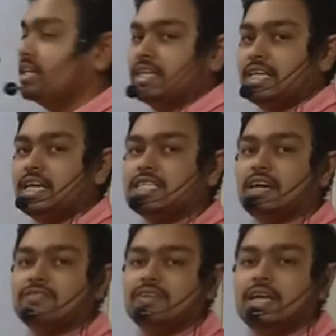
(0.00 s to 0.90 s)
each
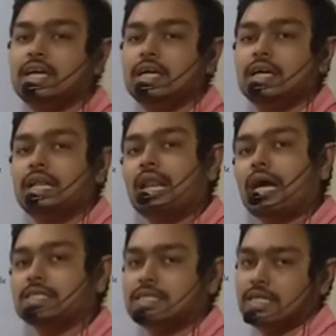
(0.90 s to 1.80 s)
of the
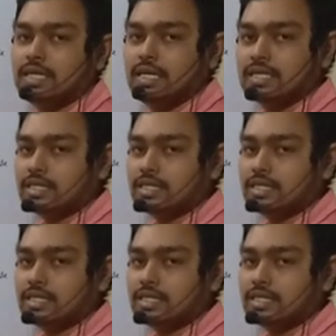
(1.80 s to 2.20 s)
last 3 years